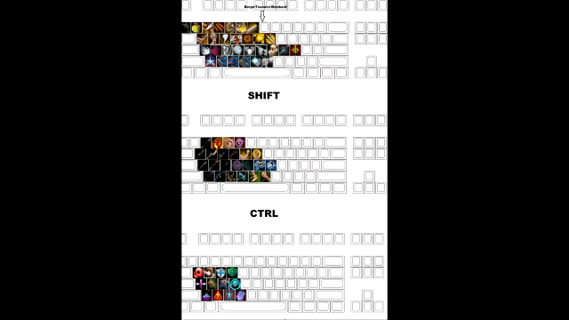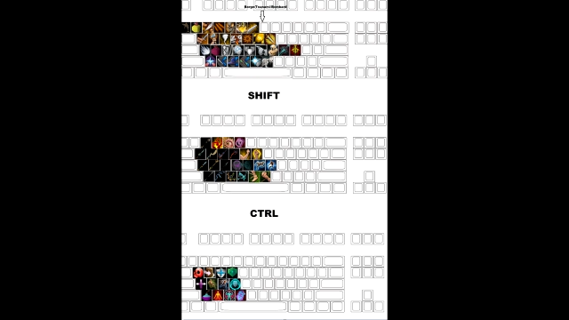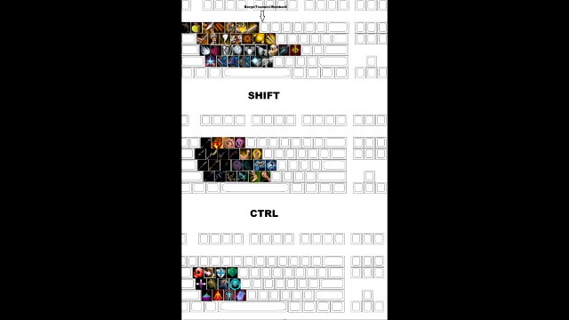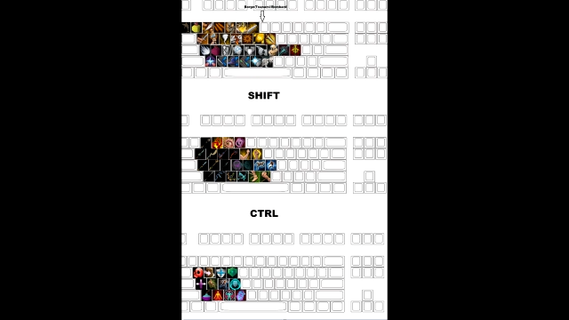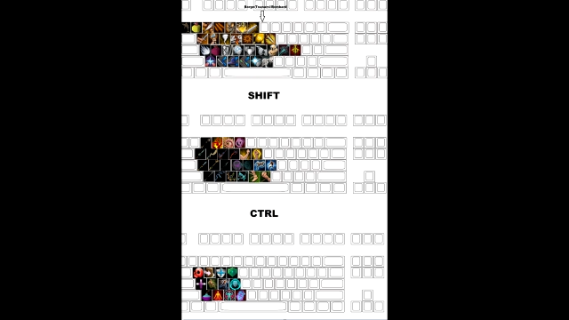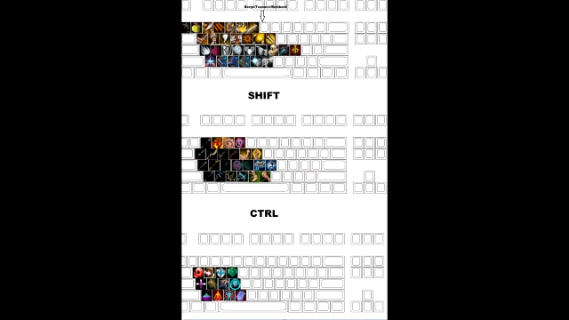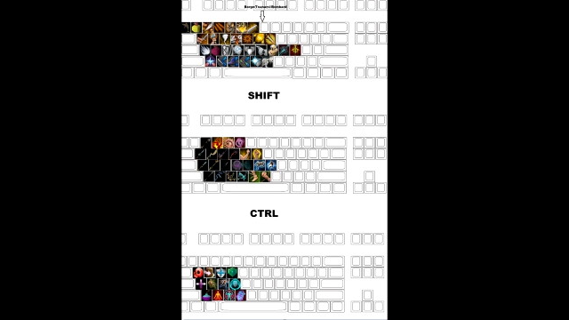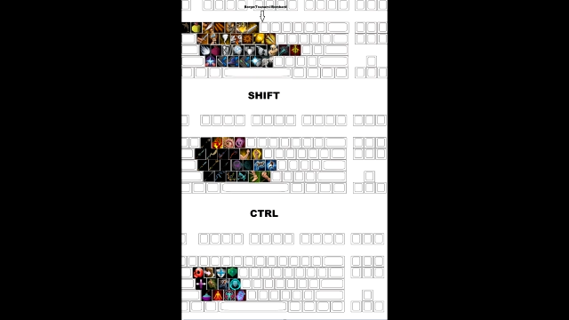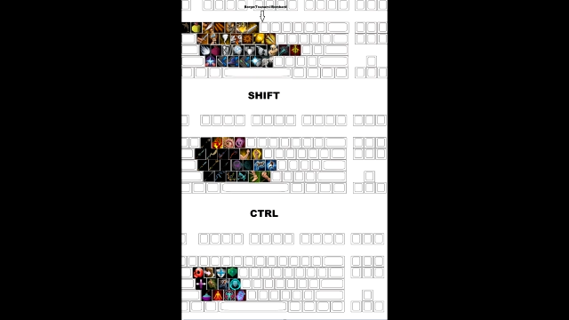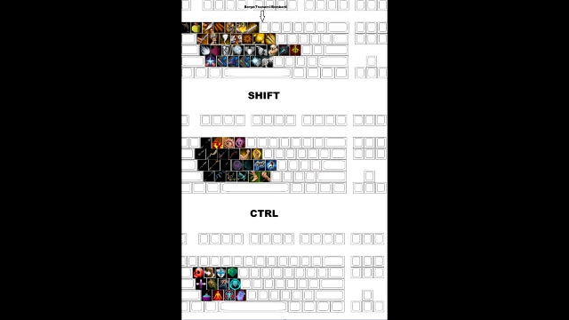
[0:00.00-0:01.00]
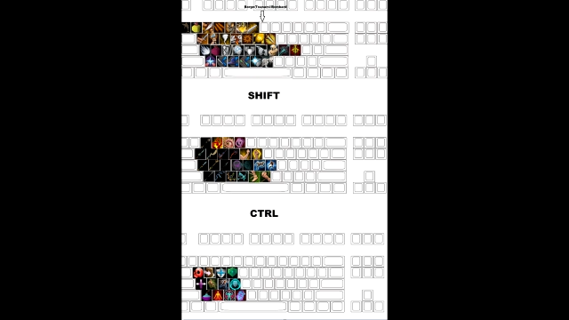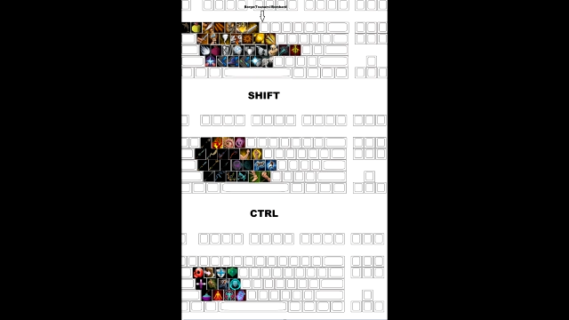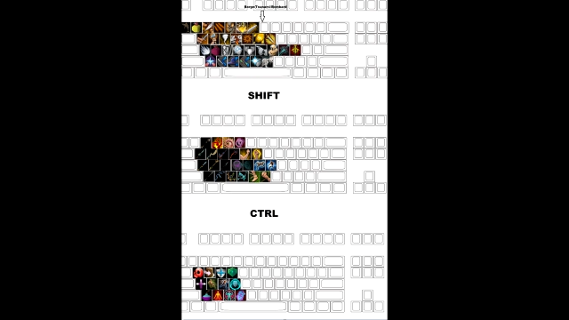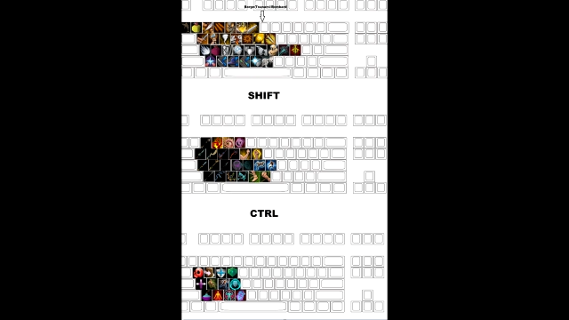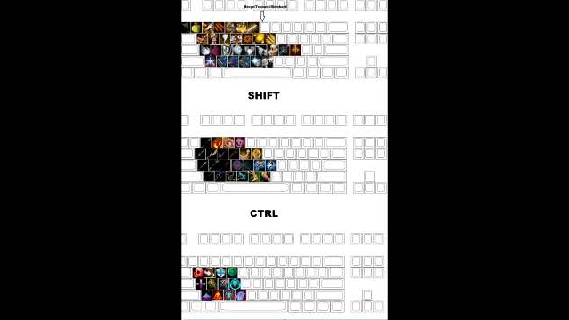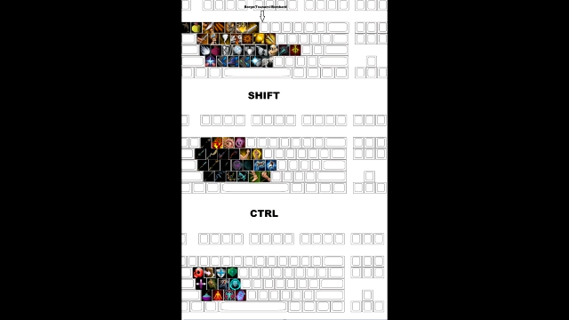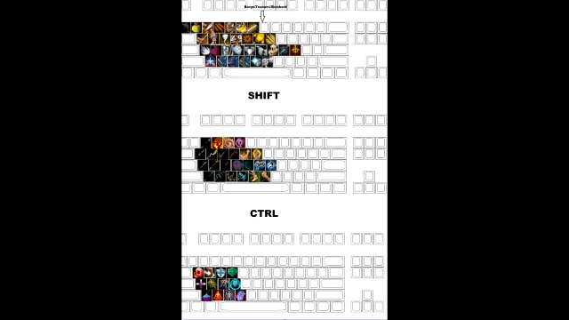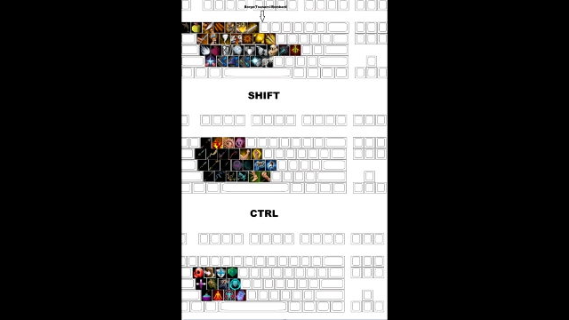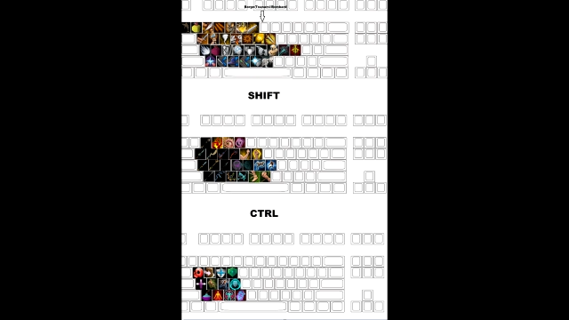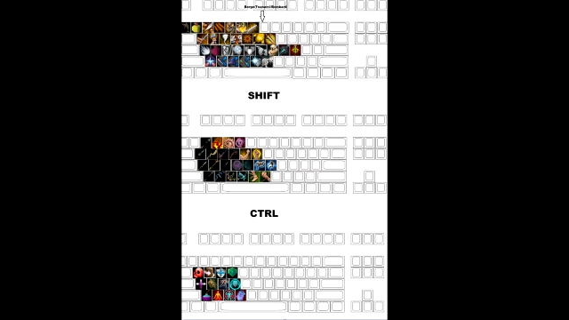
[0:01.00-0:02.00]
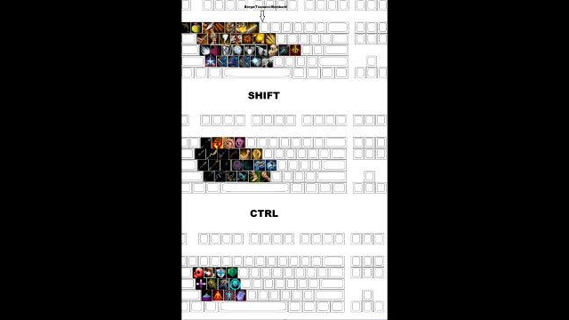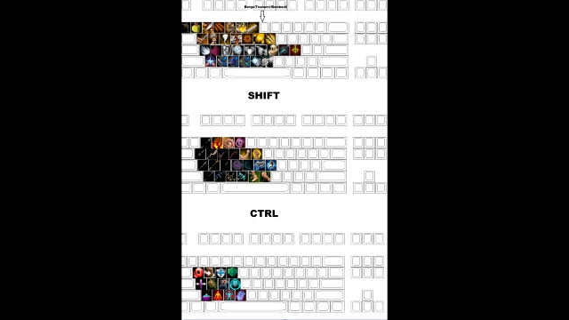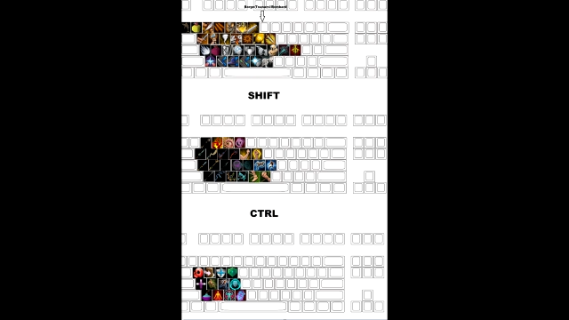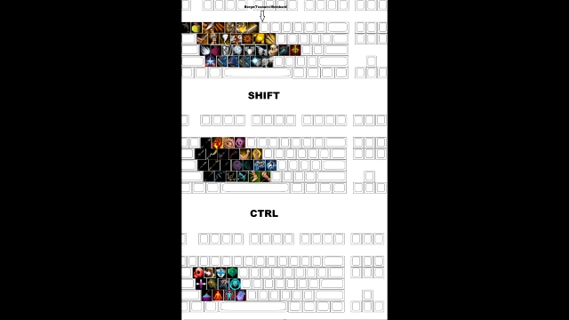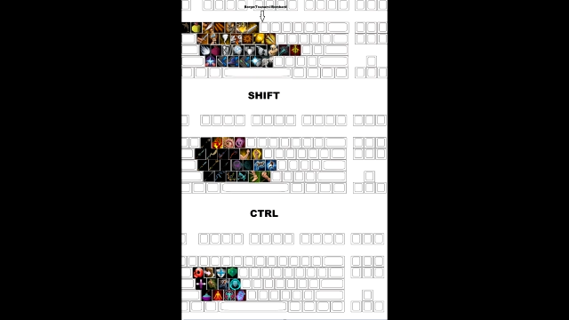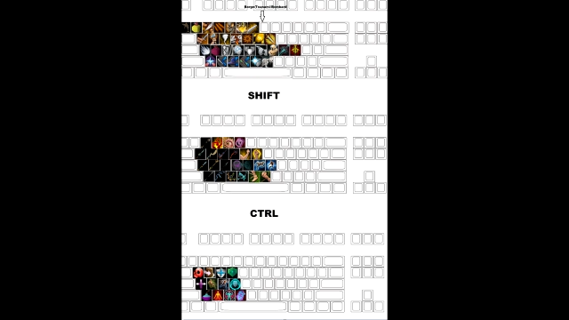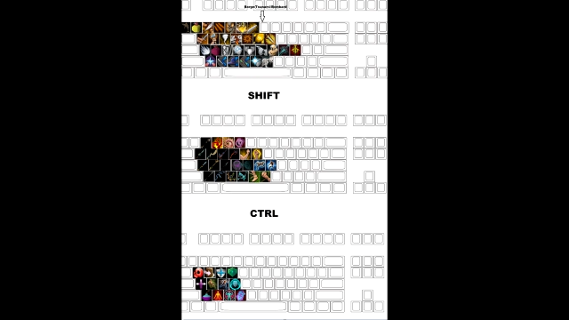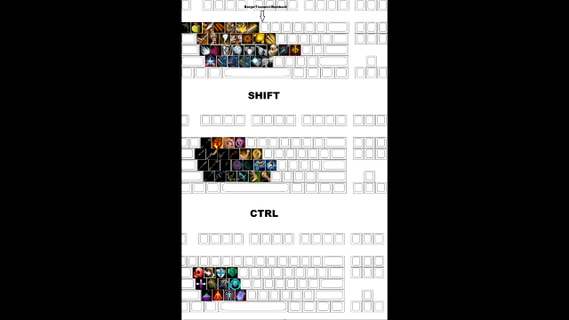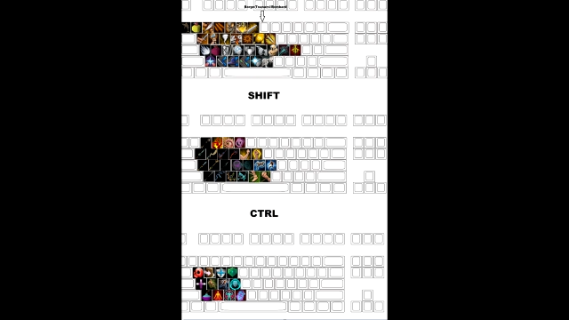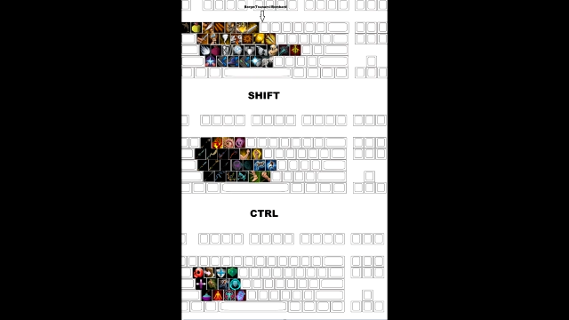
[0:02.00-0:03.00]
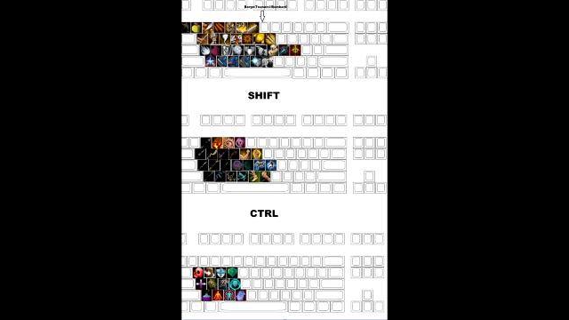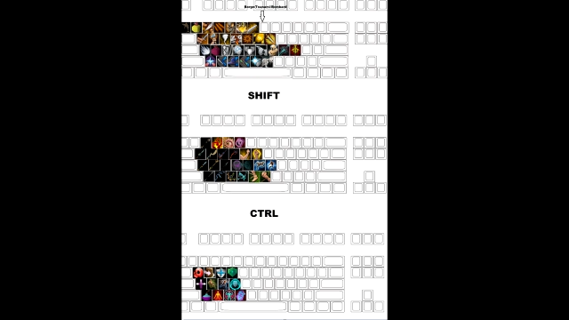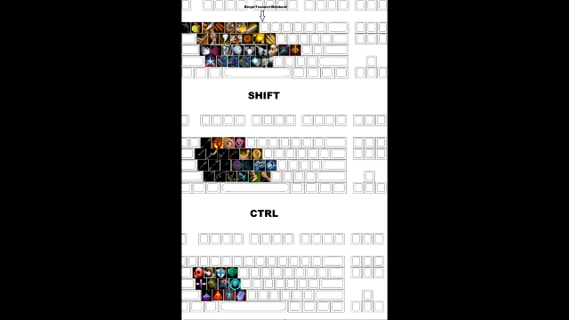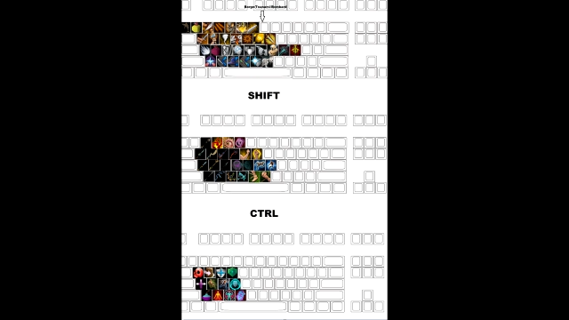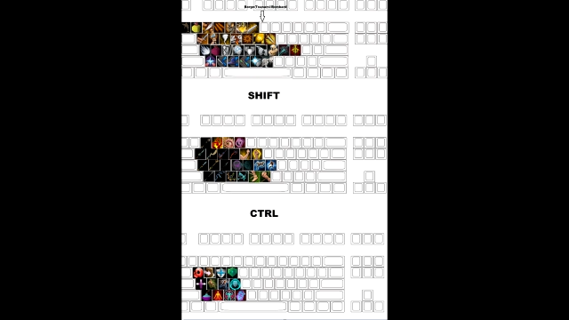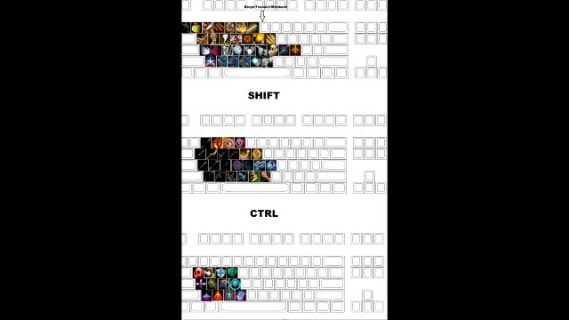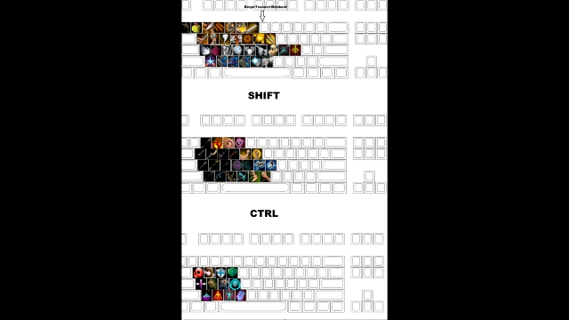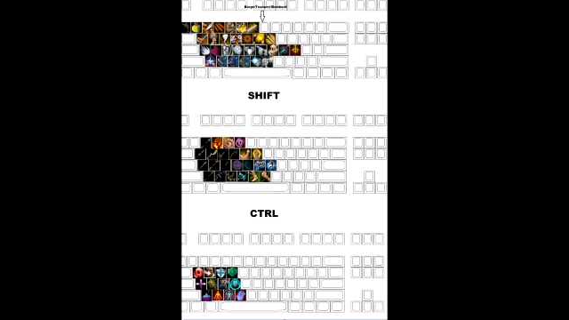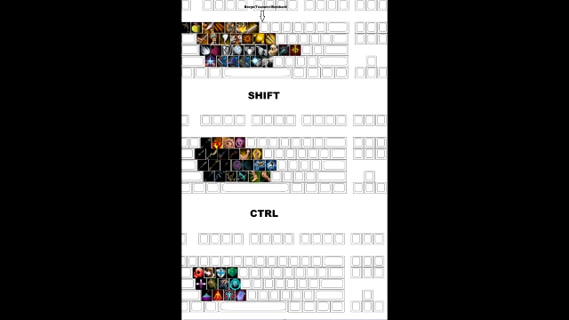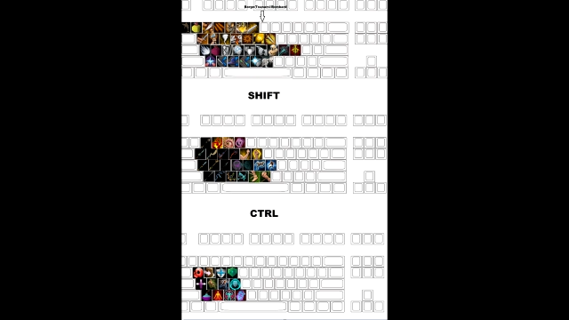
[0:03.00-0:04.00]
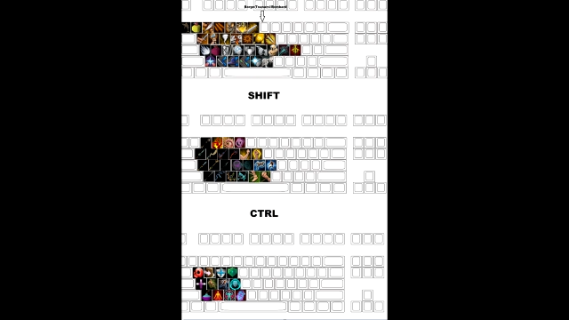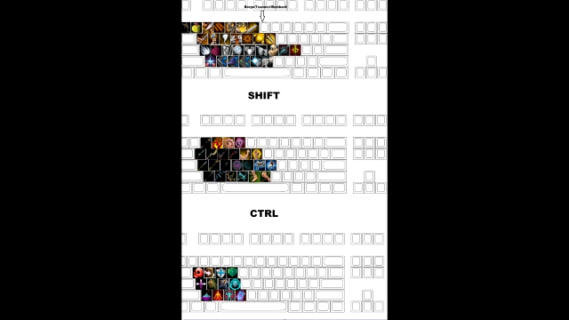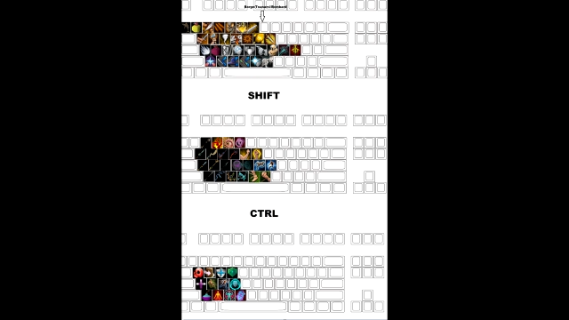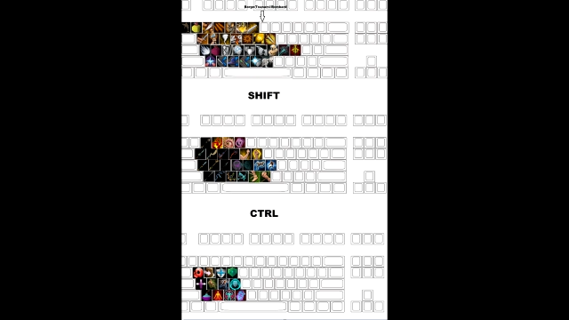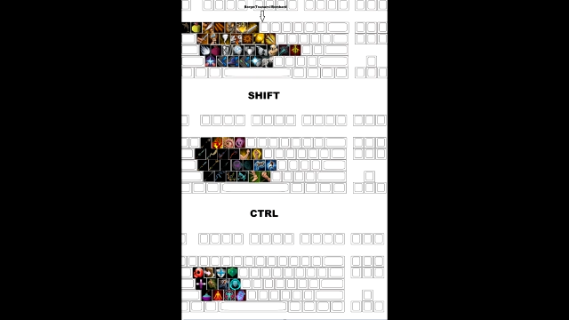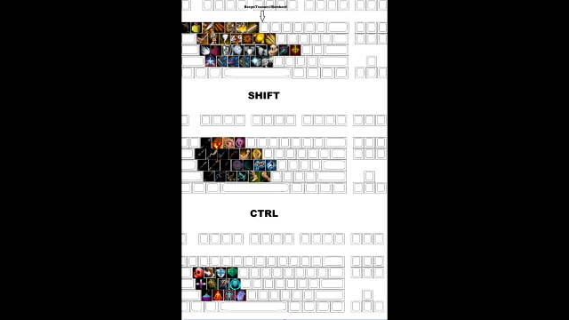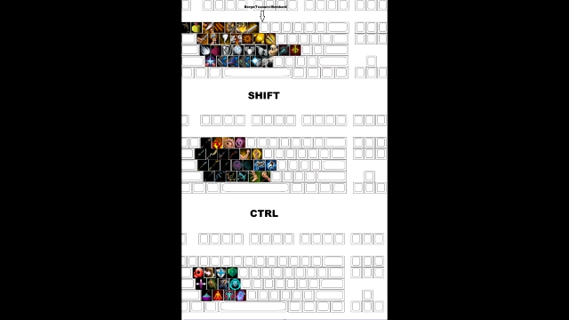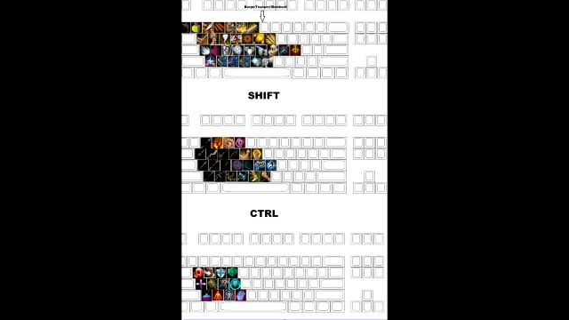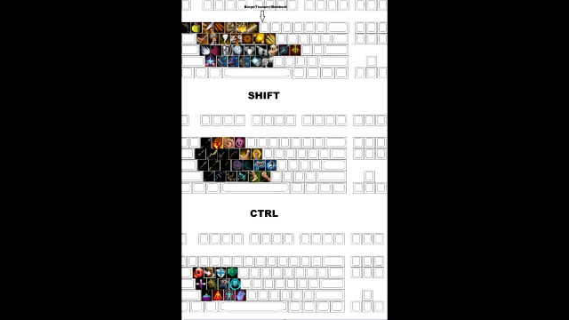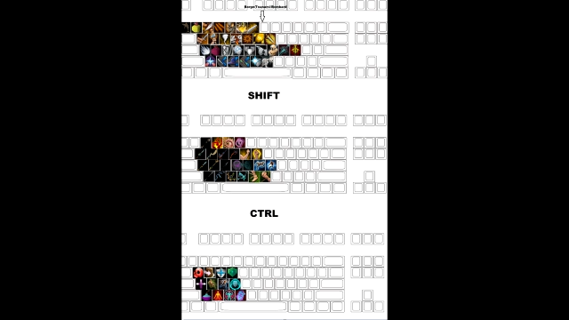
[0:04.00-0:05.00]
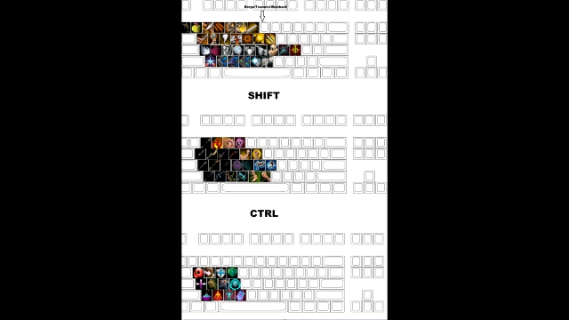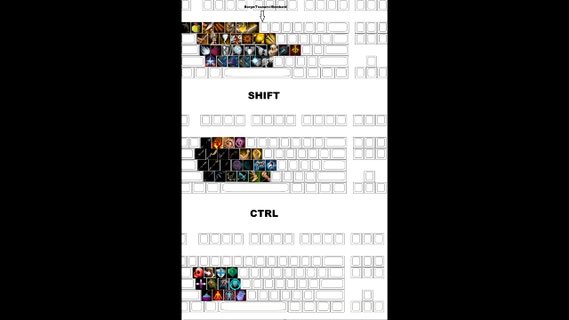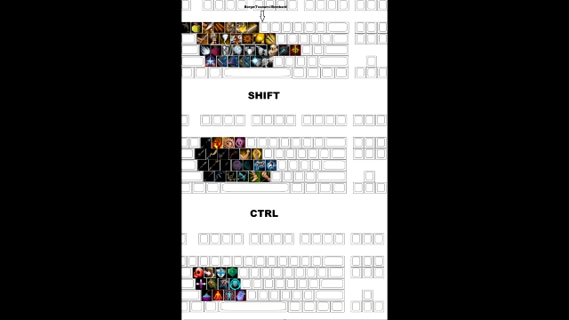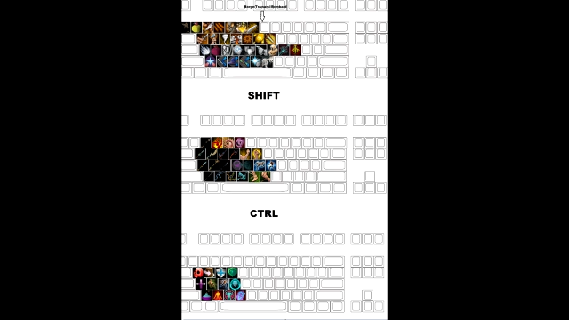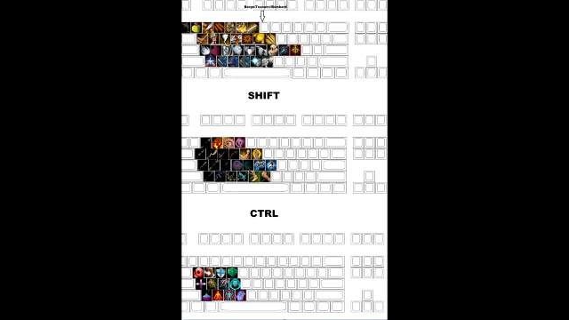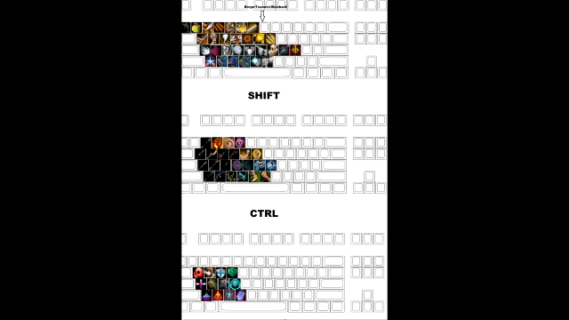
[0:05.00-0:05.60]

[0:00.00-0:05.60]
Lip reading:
[unreadable: no face in view]